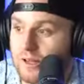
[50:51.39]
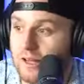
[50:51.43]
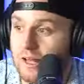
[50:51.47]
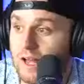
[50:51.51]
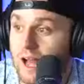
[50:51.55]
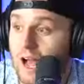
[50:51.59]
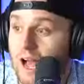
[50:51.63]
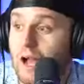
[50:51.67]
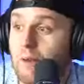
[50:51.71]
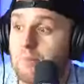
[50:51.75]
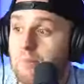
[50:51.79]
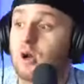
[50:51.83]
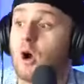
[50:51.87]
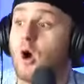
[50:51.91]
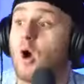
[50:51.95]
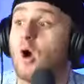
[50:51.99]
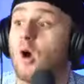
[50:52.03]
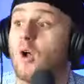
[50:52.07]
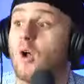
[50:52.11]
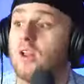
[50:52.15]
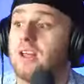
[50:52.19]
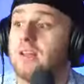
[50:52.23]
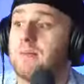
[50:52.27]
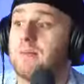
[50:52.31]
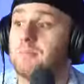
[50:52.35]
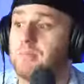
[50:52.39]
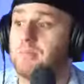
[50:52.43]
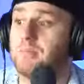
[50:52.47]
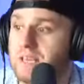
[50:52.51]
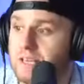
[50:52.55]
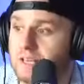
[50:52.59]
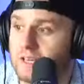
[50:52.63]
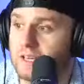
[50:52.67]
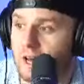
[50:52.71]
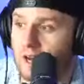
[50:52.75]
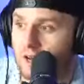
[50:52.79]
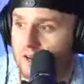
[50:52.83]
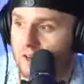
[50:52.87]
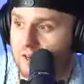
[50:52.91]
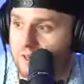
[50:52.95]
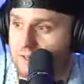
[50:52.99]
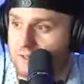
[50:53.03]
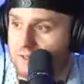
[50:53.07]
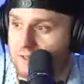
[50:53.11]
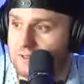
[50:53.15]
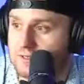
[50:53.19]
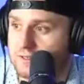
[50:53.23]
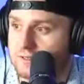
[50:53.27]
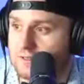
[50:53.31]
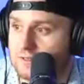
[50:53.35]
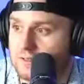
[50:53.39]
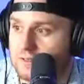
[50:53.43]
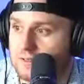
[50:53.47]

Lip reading: I'm calling because